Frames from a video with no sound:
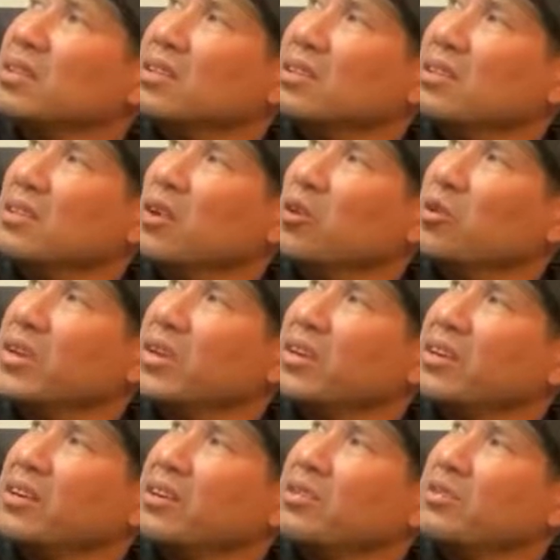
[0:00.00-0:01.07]
low
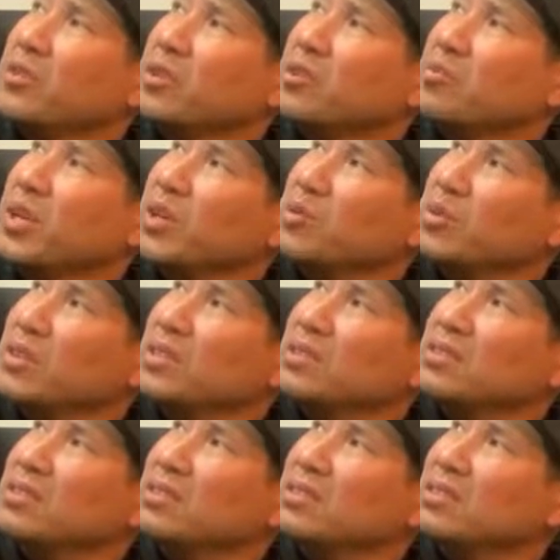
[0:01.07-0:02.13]
gear for the big
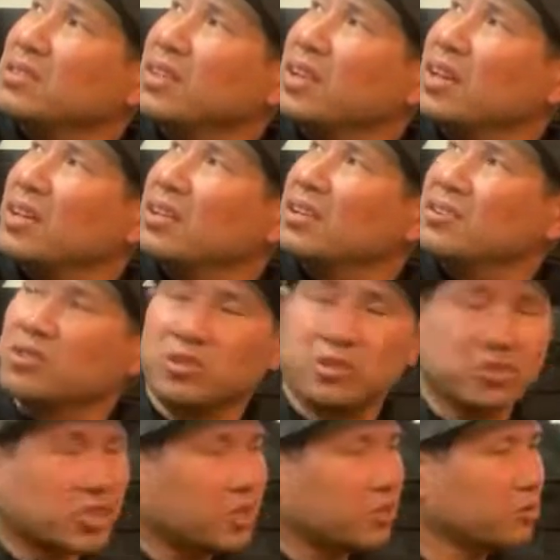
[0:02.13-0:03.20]
ones. Yeah.
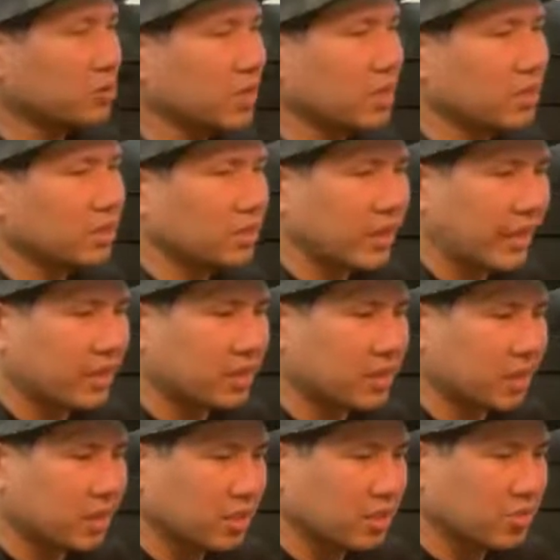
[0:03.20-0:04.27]
Generally, like
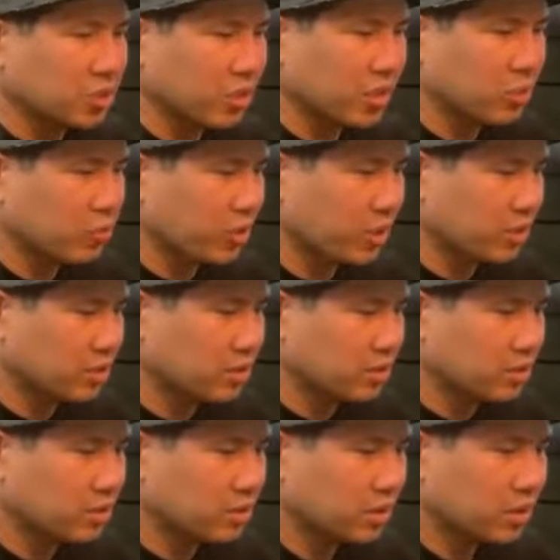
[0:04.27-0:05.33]
the jigging reels,